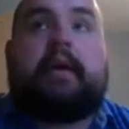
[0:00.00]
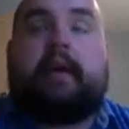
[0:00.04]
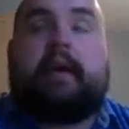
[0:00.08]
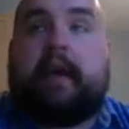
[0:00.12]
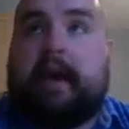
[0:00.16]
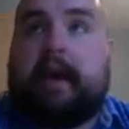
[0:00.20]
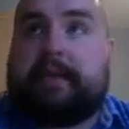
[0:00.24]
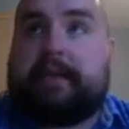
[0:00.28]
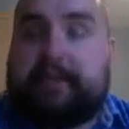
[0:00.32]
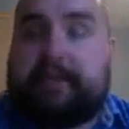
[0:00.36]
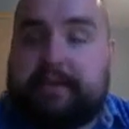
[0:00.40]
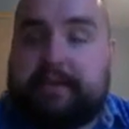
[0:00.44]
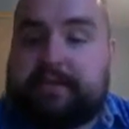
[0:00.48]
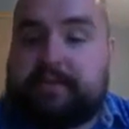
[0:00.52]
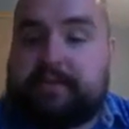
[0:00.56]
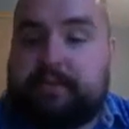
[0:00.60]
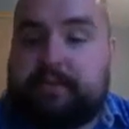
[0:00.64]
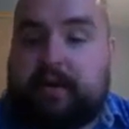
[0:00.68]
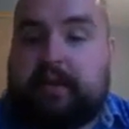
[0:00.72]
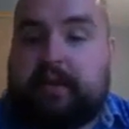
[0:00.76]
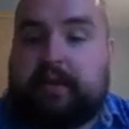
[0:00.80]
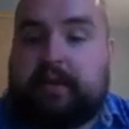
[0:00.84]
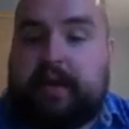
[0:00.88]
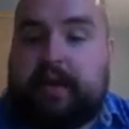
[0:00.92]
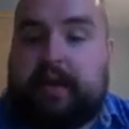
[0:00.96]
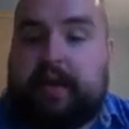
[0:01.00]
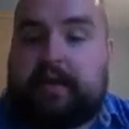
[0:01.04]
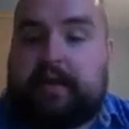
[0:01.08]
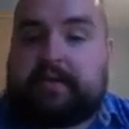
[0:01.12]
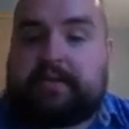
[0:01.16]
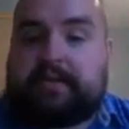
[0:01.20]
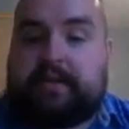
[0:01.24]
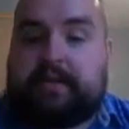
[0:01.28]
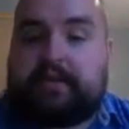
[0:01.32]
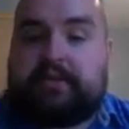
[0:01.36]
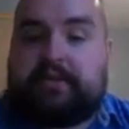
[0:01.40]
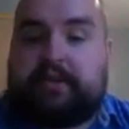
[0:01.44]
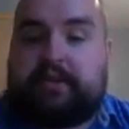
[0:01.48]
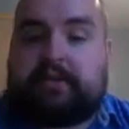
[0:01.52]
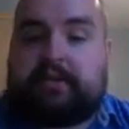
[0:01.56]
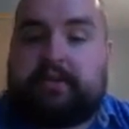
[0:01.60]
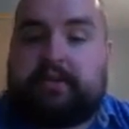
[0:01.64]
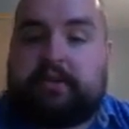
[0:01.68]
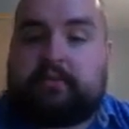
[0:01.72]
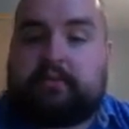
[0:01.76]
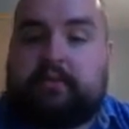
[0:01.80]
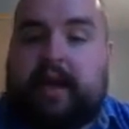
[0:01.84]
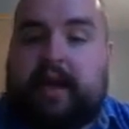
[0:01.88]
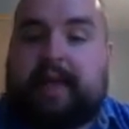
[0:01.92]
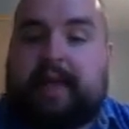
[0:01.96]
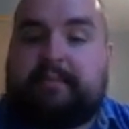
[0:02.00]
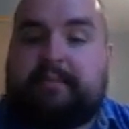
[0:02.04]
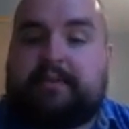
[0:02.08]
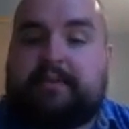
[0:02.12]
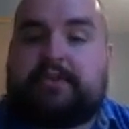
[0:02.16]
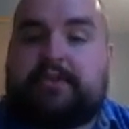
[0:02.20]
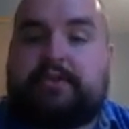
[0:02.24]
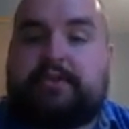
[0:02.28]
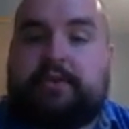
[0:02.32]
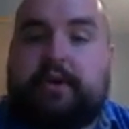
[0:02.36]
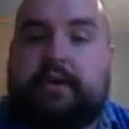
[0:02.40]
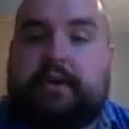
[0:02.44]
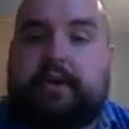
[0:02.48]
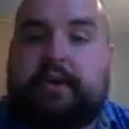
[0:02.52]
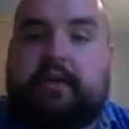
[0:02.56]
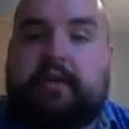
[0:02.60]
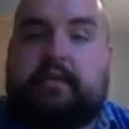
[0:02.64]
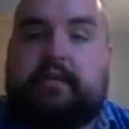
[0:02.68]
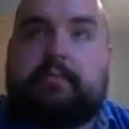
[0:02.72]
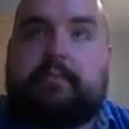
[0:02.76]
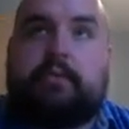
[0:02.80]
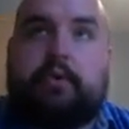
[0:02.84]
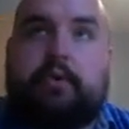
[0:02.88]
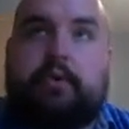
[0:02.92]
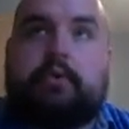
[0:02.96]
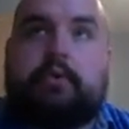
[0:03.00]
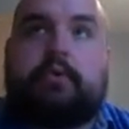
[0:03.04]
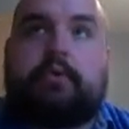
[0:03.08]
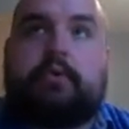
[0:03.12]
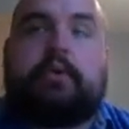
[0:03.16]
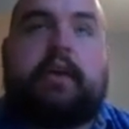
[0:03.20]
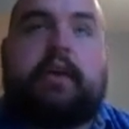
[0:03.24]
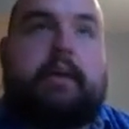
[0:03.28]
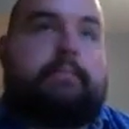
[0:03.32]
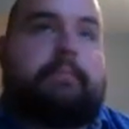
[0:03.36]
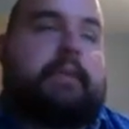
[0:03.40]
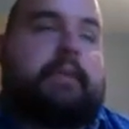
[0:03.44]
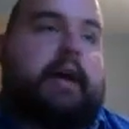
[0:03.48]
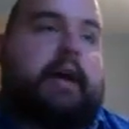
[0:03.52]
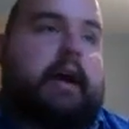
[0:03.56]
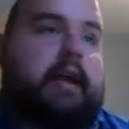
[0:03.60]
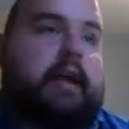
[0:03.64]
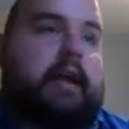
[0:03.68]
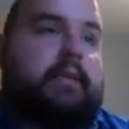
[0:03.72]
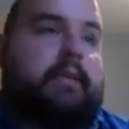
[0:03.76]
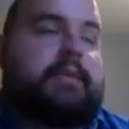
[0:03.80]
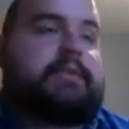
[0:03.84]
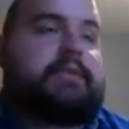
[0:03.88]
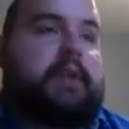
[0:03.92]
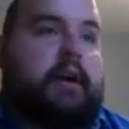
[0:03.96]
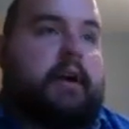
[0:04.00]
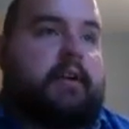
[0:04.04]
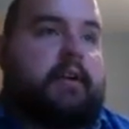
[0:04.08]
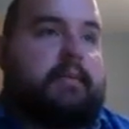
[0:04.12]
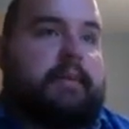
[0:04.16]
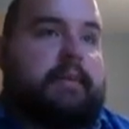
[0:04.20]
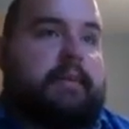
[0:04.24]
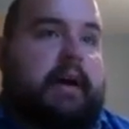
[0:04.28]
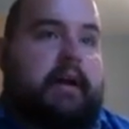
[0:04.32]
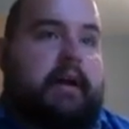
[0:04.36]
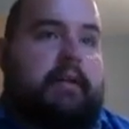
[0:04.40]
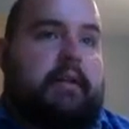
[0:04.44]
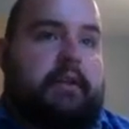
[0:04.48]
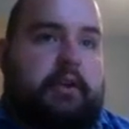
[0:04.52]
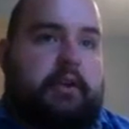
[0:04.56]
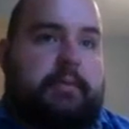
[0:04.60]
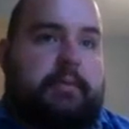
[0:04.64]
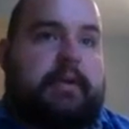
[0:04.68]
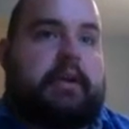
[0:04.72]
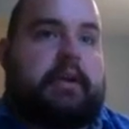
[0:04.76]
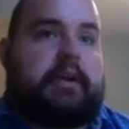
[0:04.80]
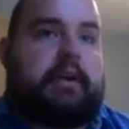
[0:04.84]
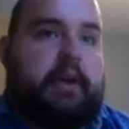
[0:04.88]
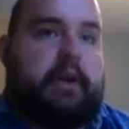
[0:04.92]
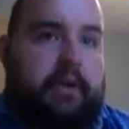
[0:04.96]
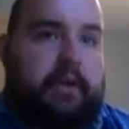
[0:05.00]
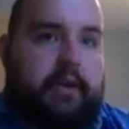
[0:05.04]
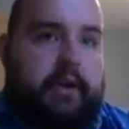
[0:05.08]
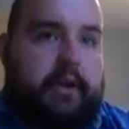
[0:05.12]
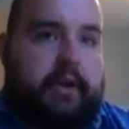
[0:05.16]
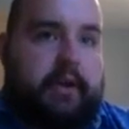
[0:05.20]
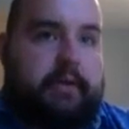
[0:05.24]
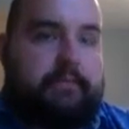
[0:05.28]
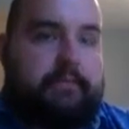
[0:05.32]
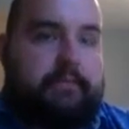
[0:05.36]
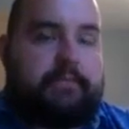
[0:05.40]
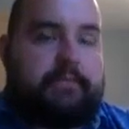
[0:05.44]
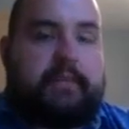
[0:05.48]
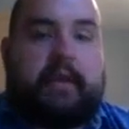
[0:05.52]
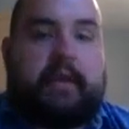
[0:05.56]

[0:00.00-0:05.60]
And this is what led essentially to the rapid shrinking of the Mughal Empire that we talked about a little bit earlier.